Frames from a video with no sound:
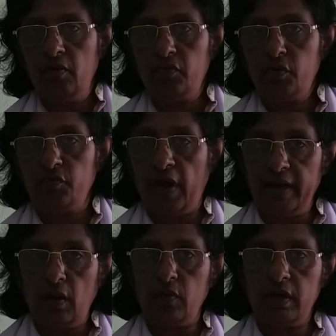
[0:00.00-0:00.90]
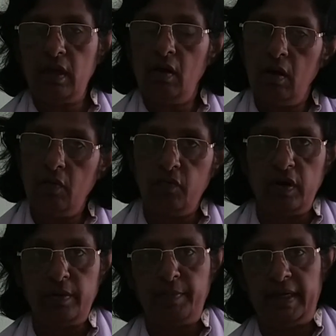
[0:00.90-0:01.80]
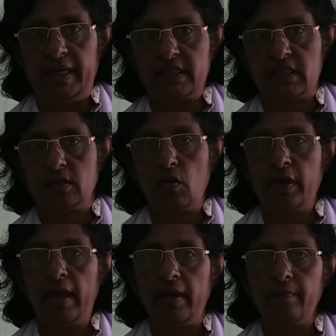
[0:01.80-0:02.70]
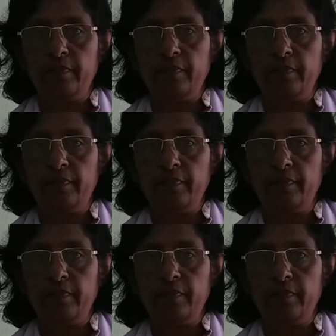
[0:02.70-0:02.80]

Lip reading: to find out the word meanings. Okay,